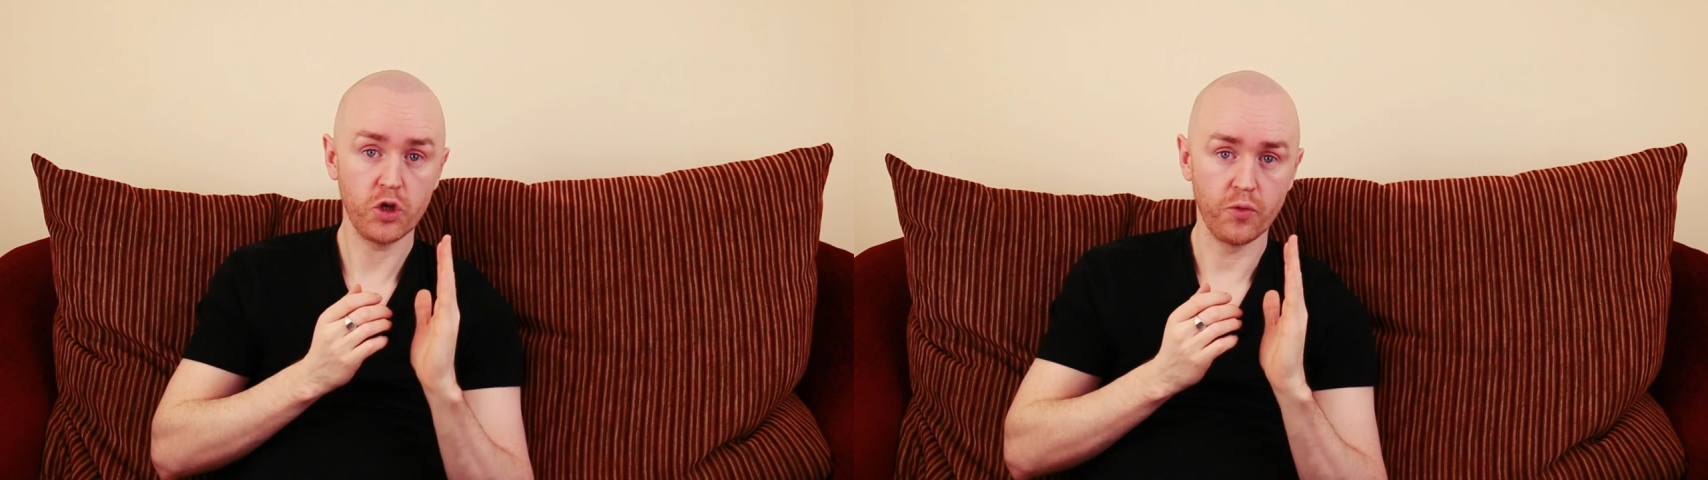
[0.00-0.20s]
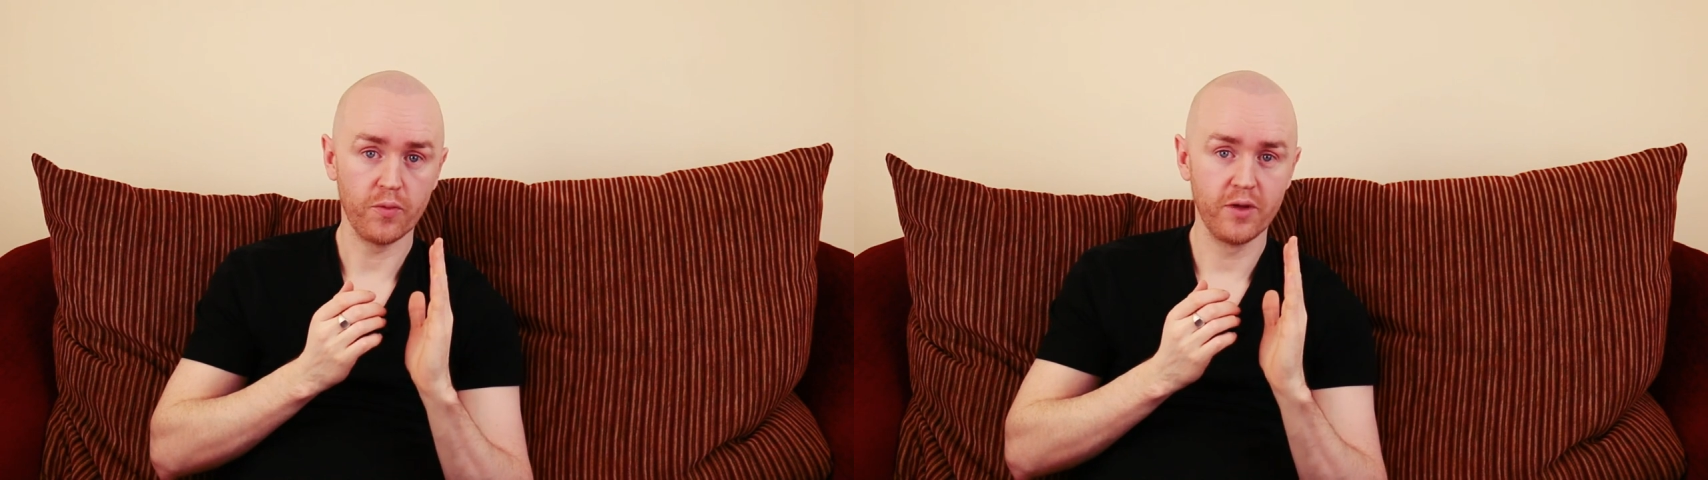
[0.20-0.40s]

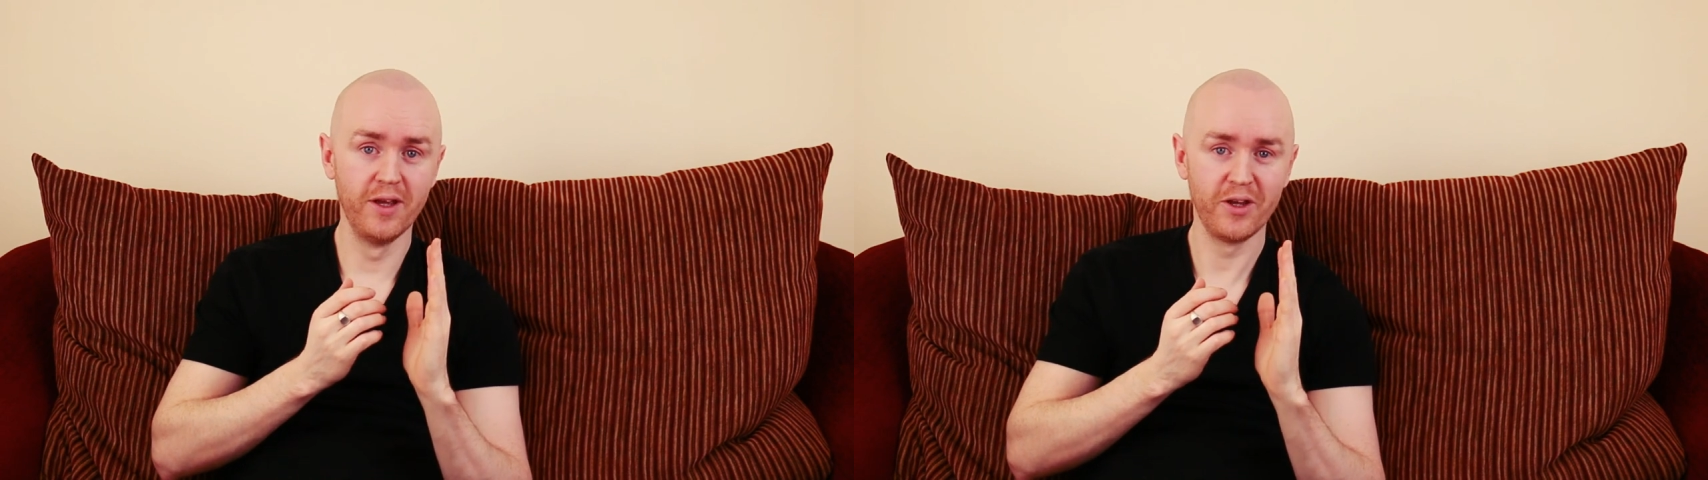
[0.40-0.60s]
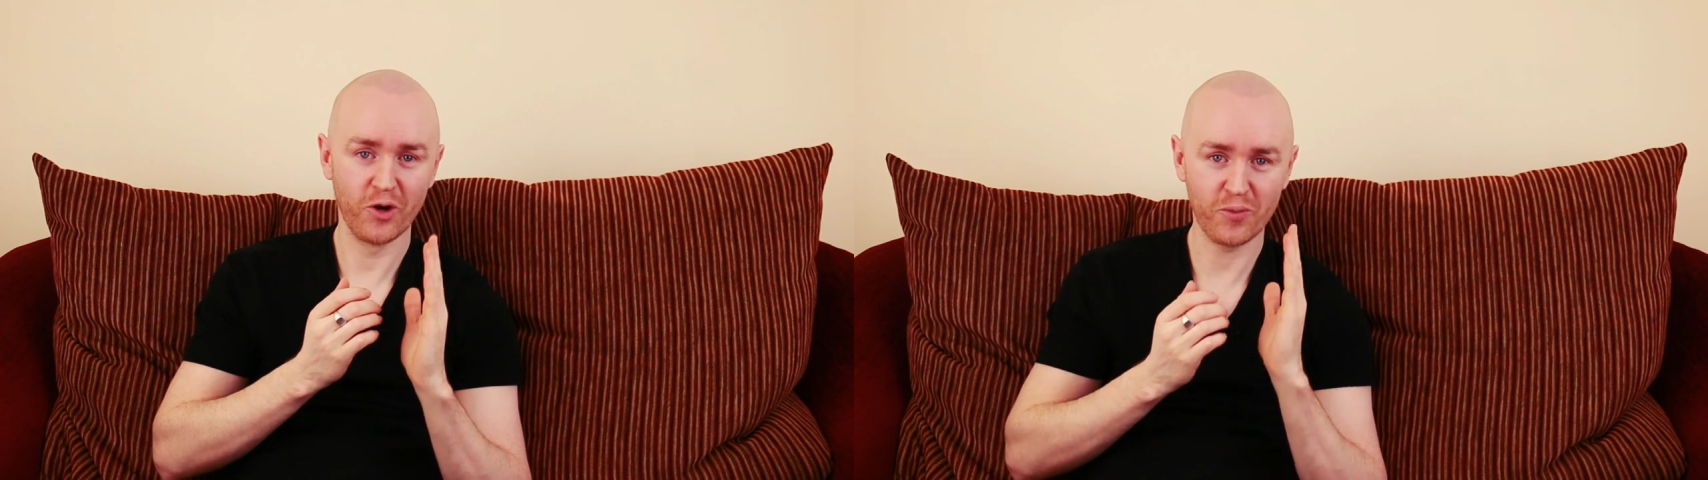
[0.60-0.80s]
you,
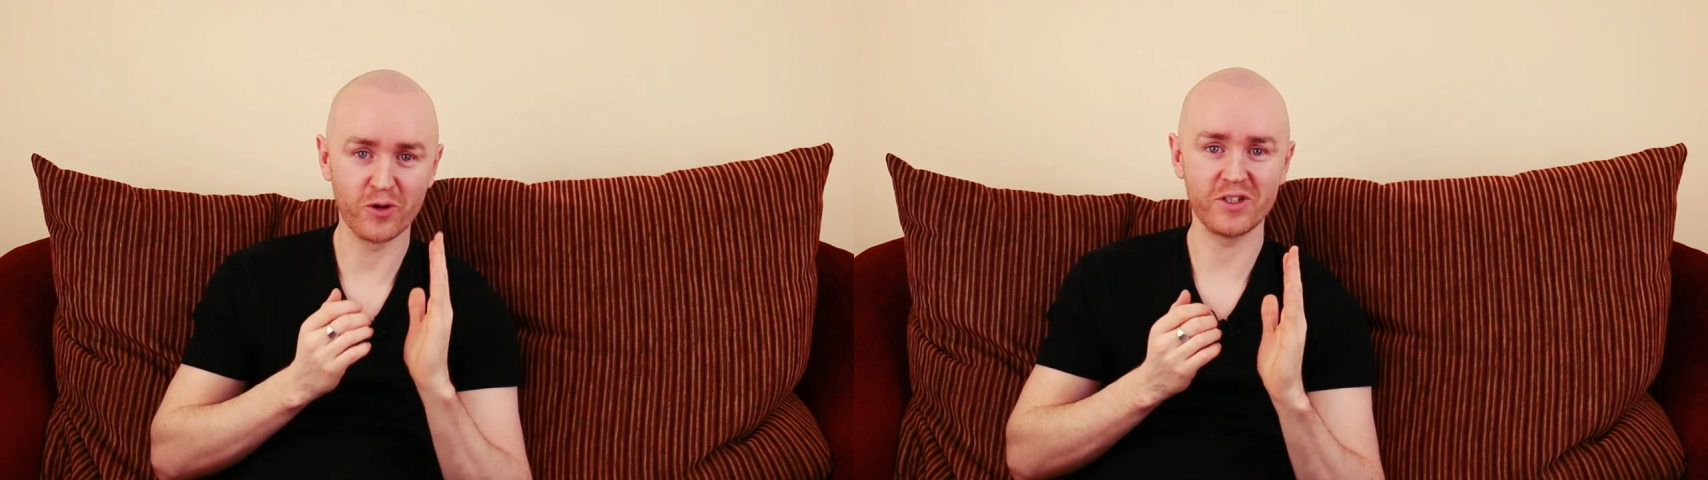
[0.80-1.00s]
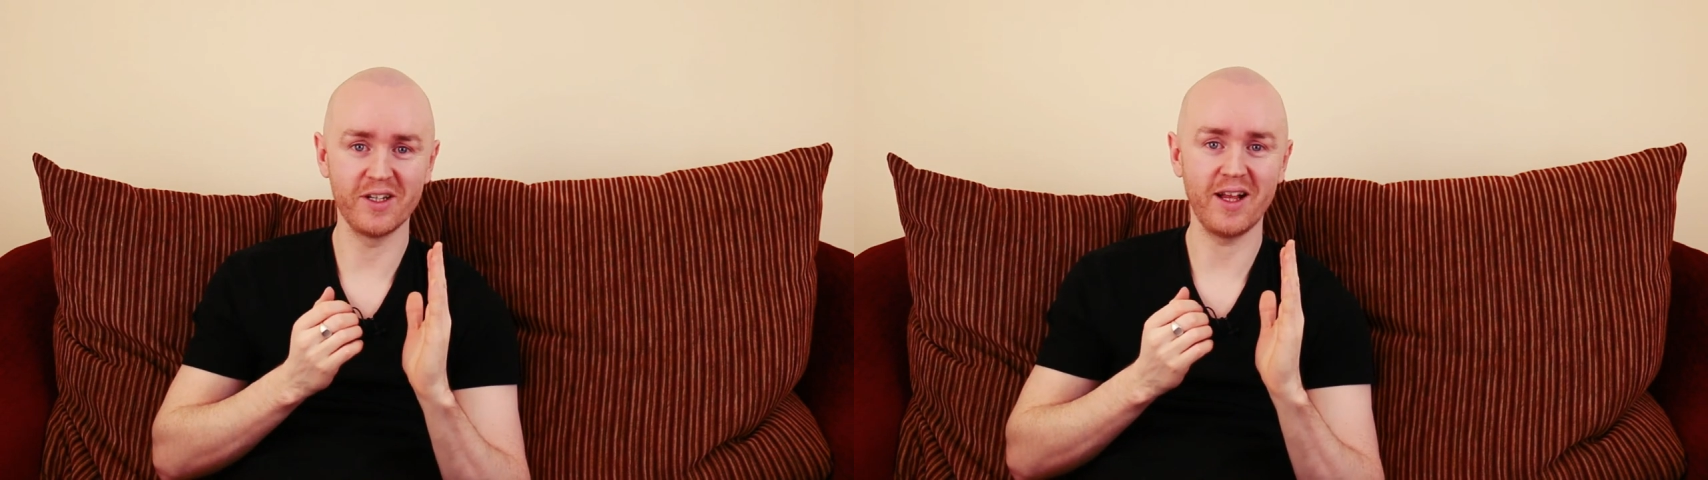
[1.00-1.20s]
your
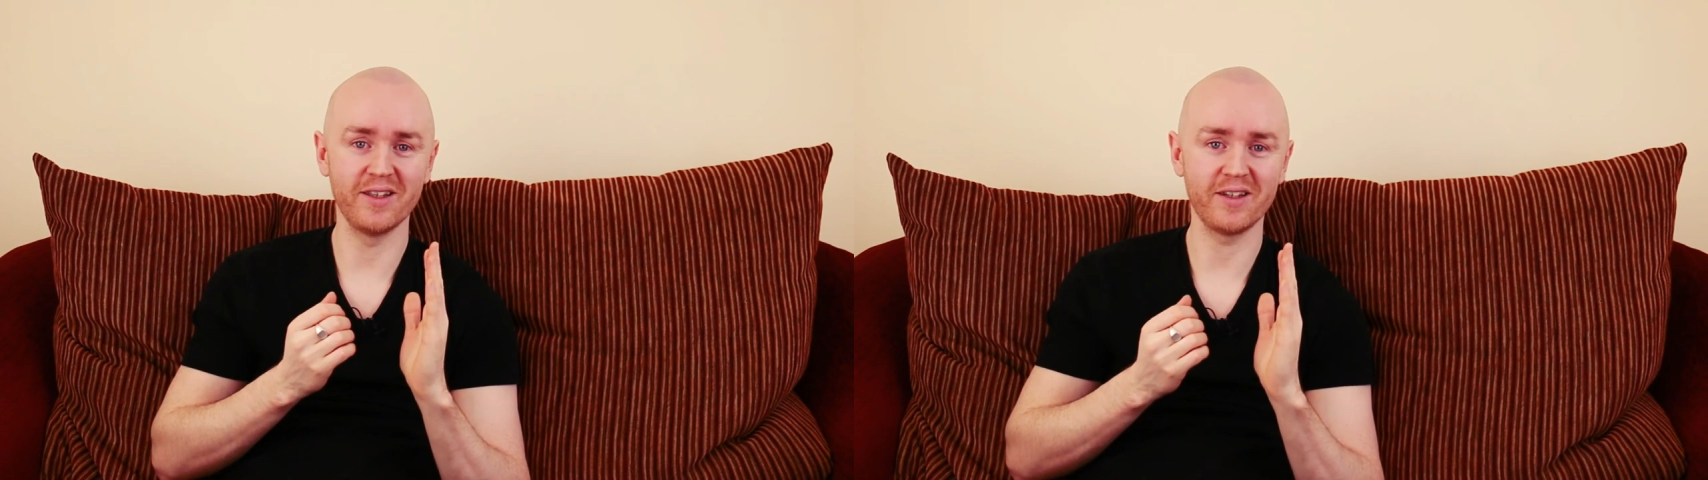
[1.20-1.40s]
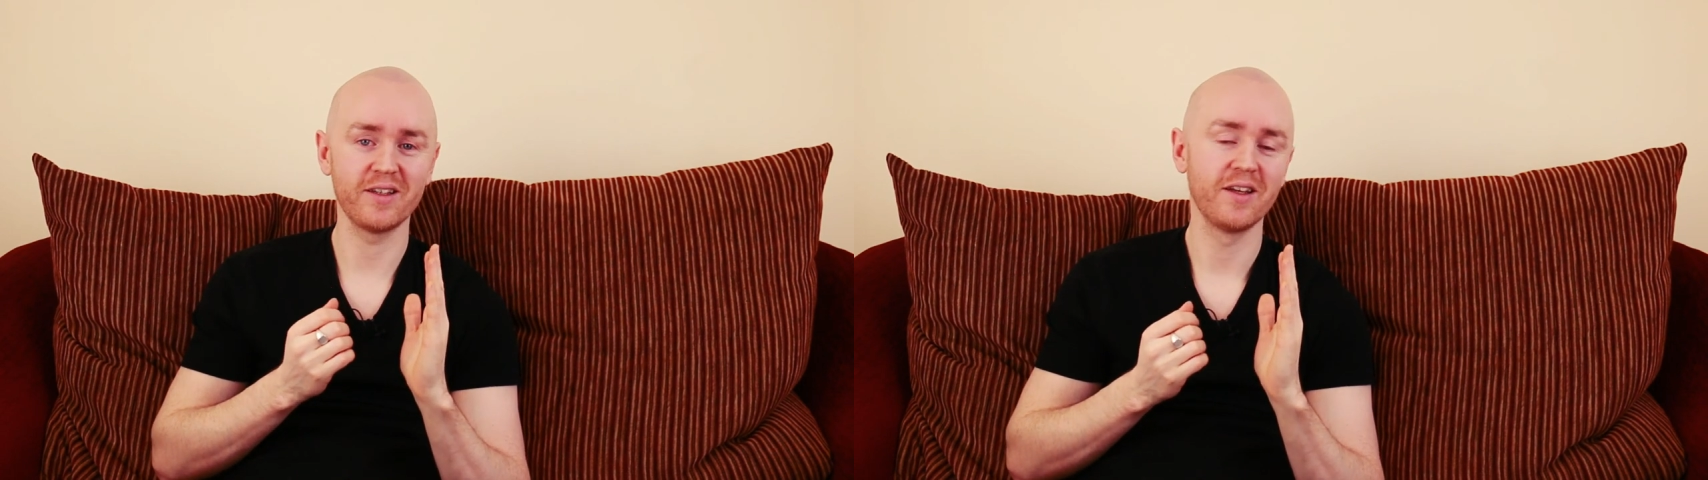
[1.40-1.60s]

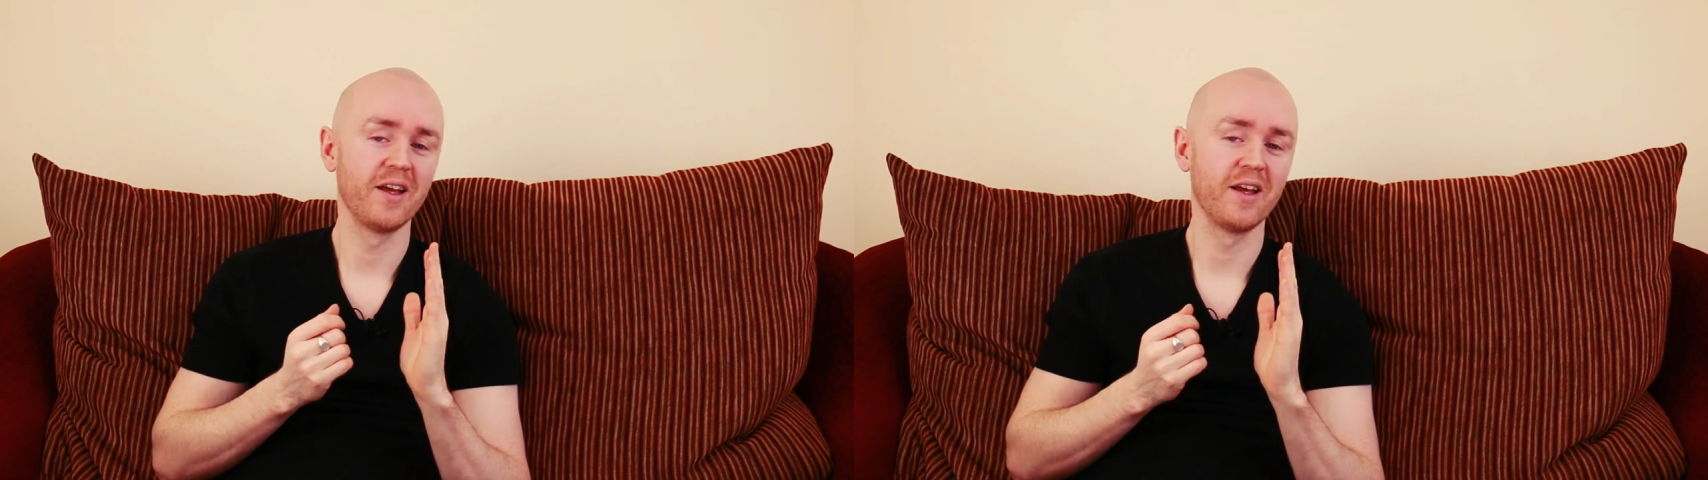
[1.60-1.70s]
personality.